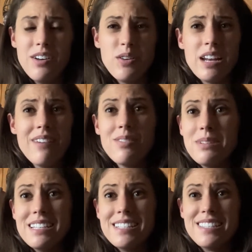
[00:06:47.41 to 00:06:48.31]
You can have them
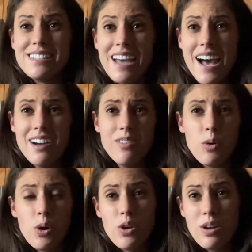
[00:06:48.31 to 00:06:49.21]
as a snack,
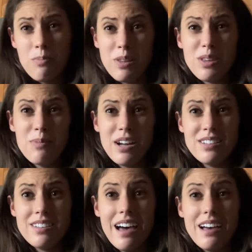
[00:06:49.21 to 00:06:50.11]
or you can put them
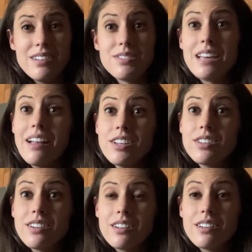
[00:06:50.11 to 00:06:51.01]
on
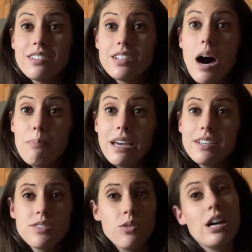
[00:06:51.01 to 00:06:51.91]
salad
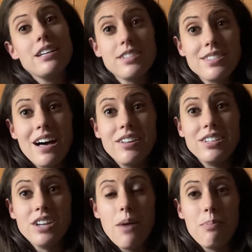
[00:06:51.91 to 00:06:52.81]
toppings or as a salad
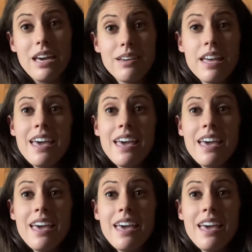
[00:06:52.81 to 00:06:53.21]
topping.